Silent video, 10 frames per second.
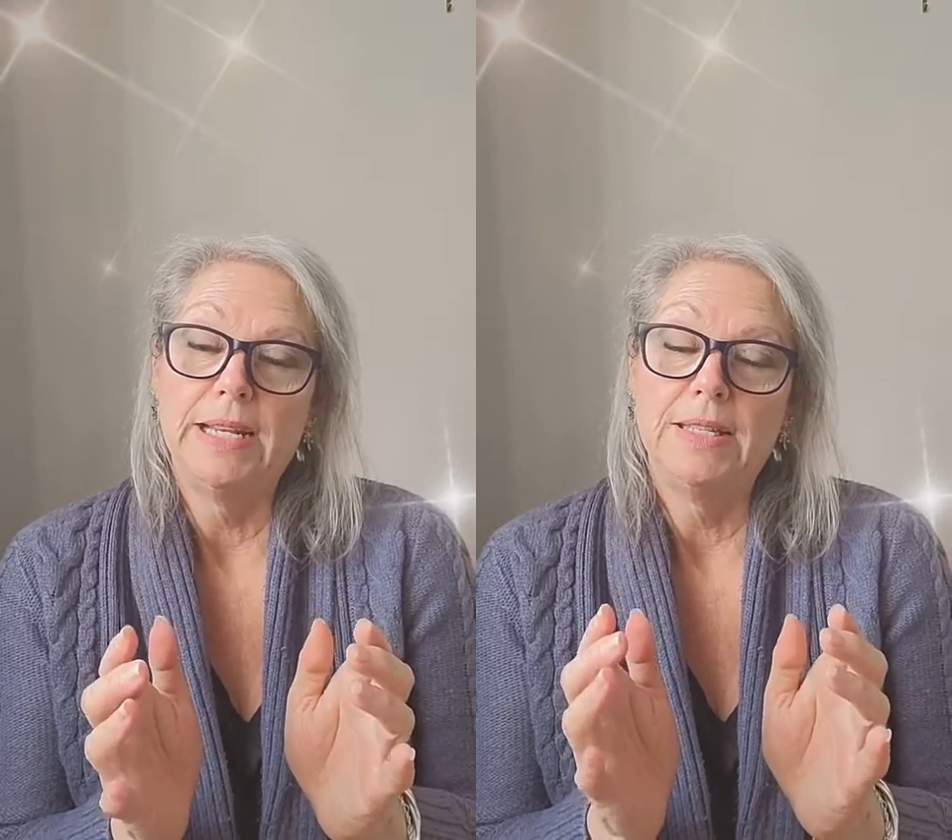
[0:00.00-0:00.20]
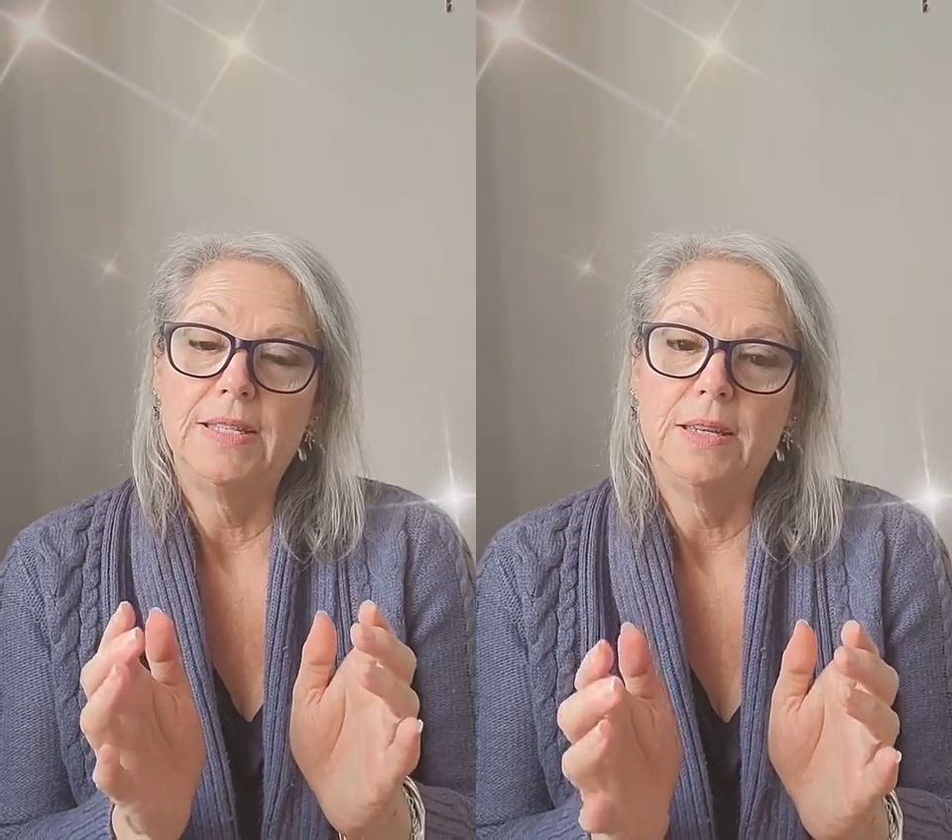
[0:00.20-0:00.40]

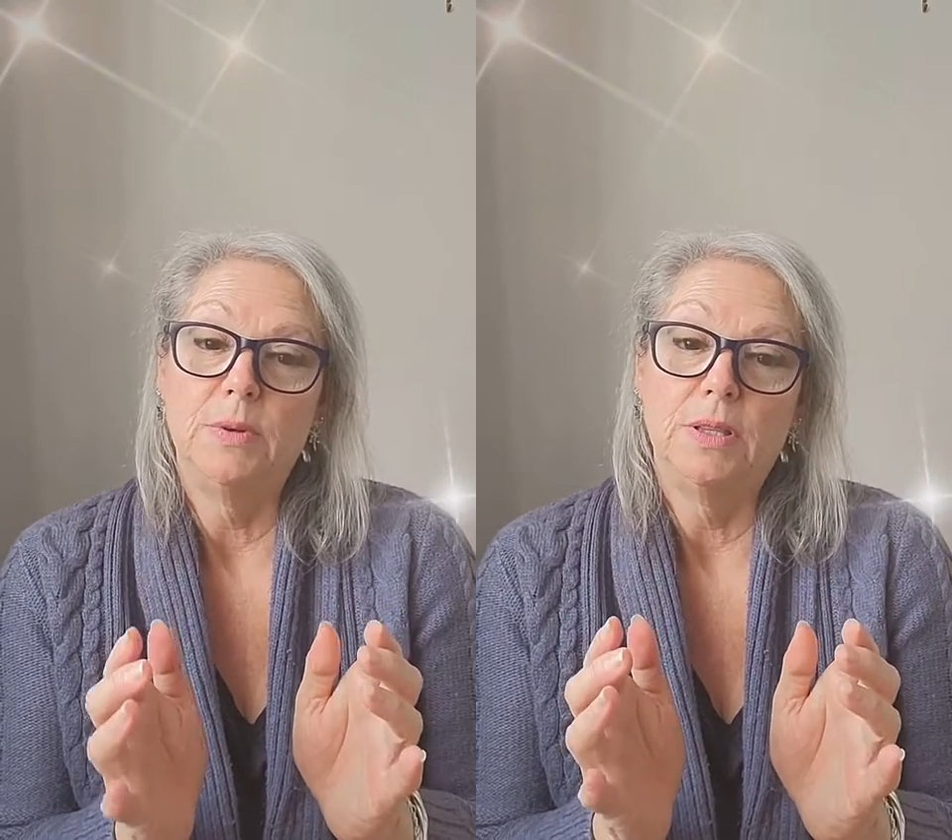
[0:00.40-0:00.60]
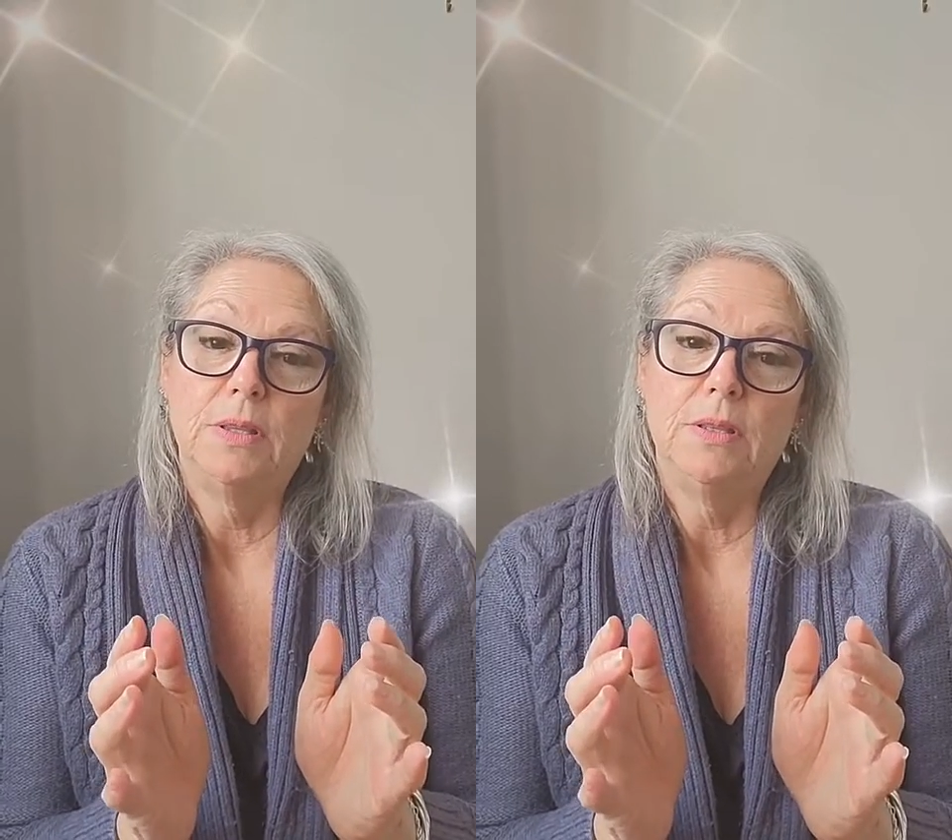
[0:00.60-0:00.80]
and see
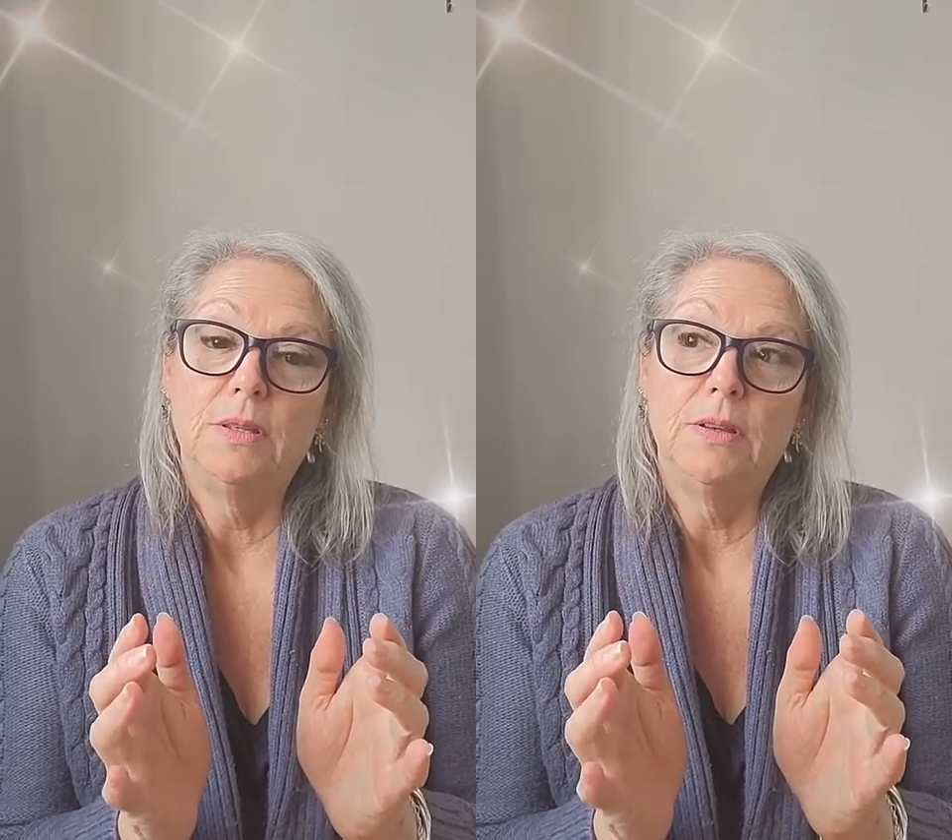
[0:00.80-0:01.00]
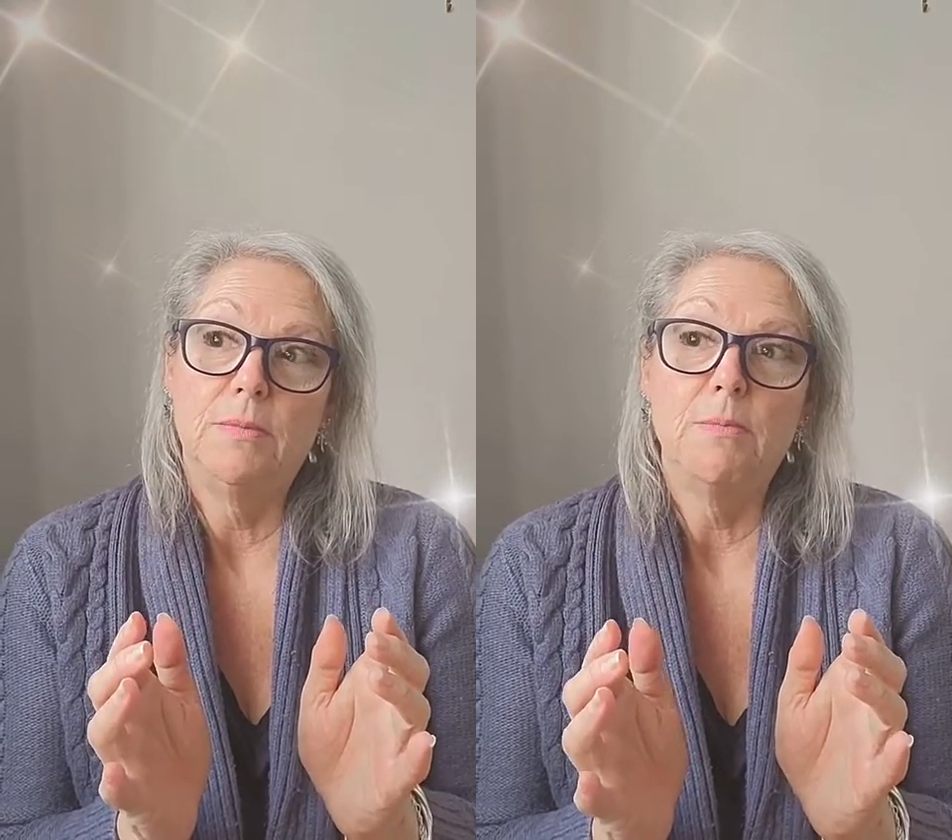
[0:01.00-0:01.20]
what
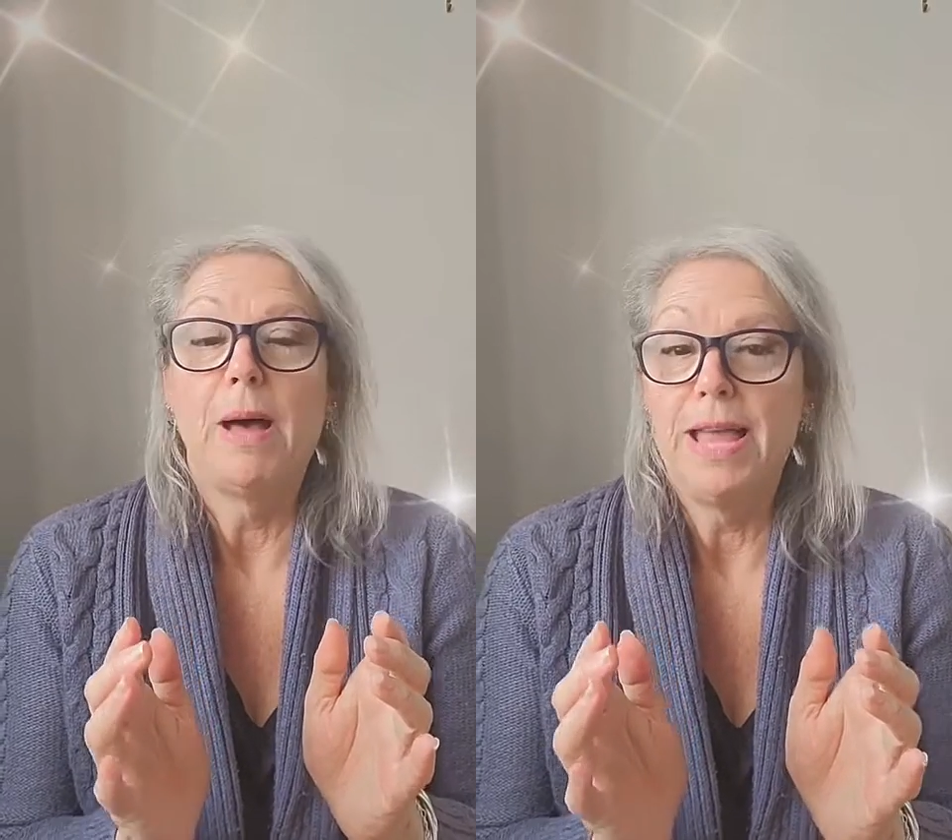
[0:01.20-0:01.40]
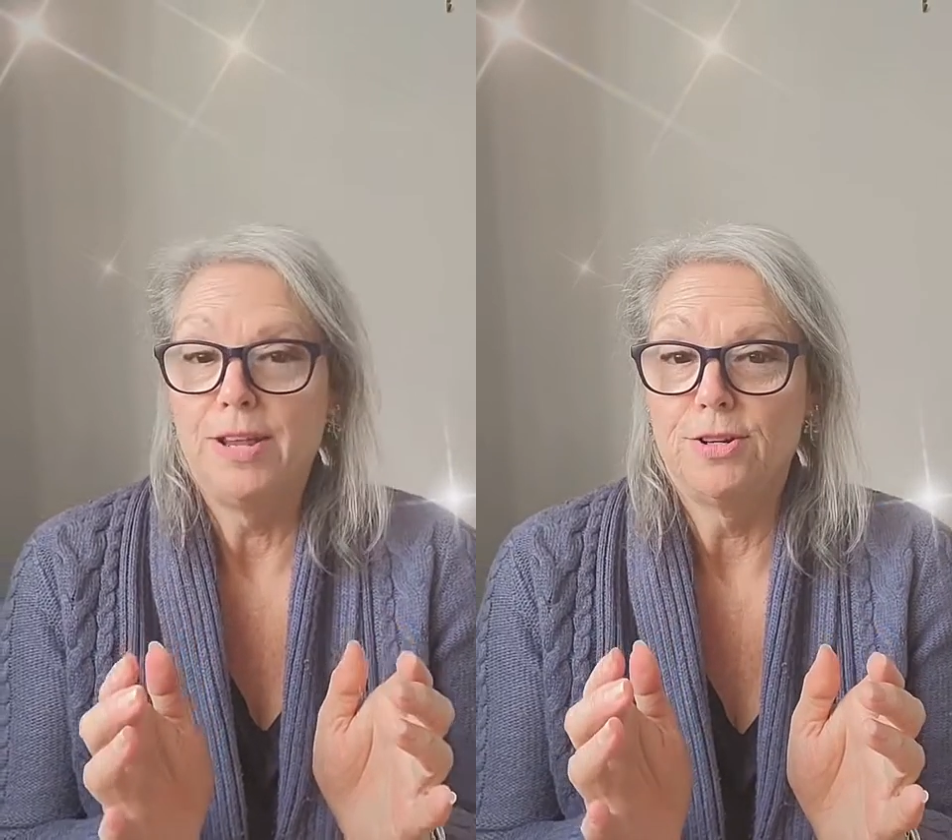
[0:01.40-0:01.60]

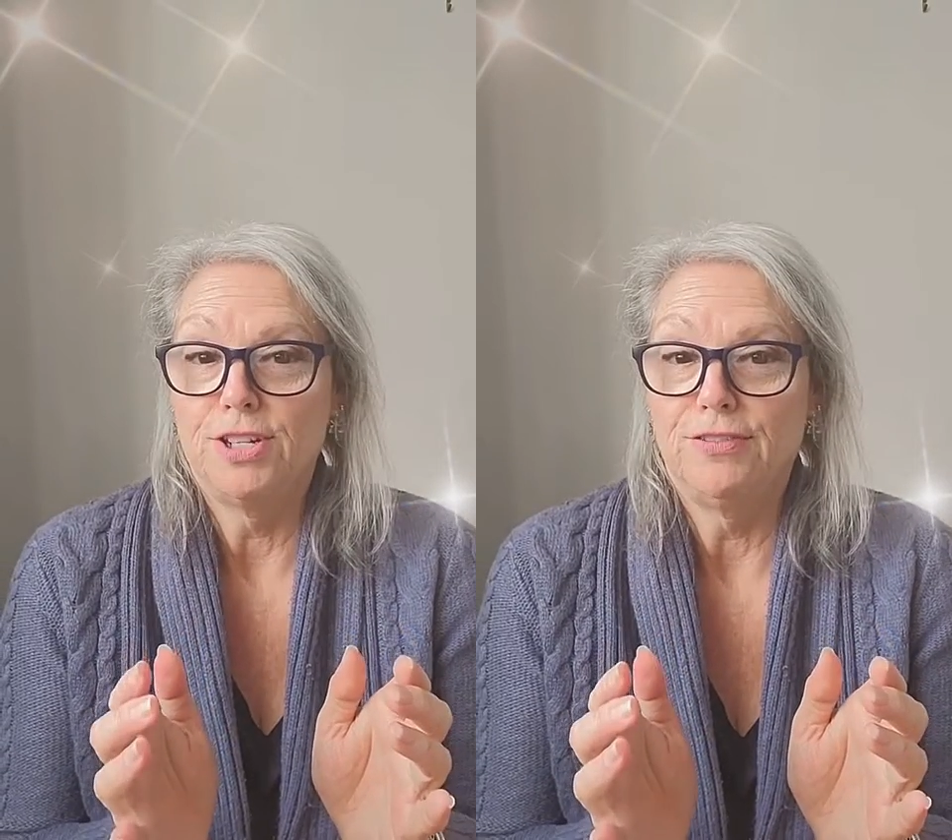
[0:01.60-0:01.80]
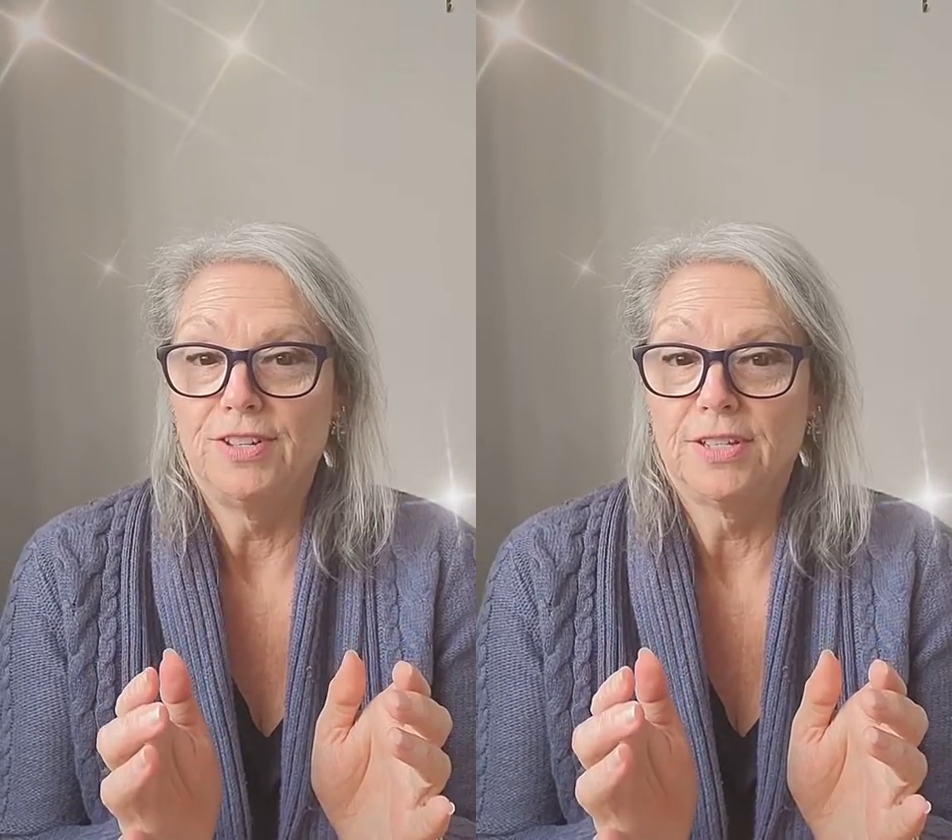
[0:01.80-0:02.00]
my
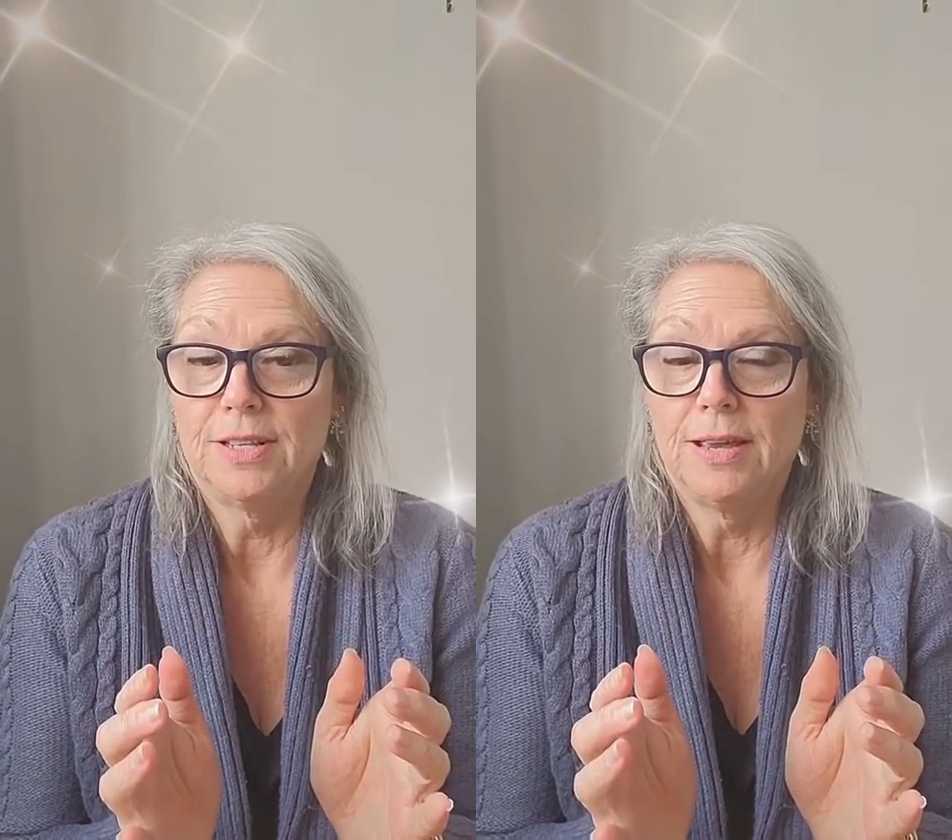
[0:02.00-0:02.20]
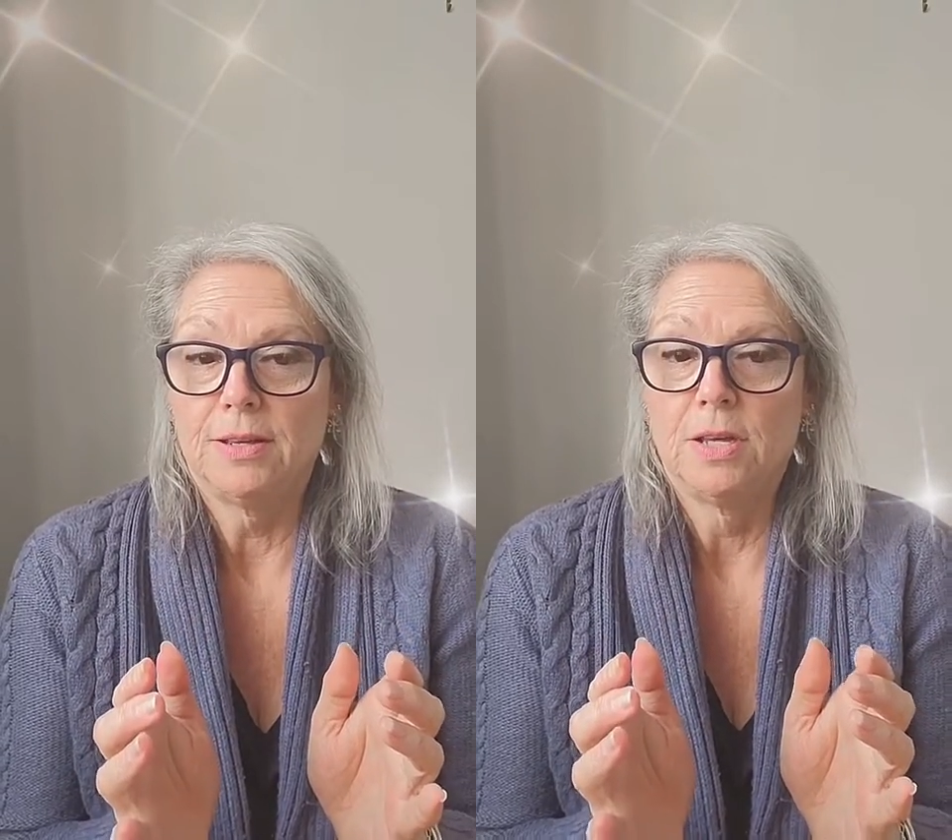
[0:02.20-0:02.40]
energy feels like.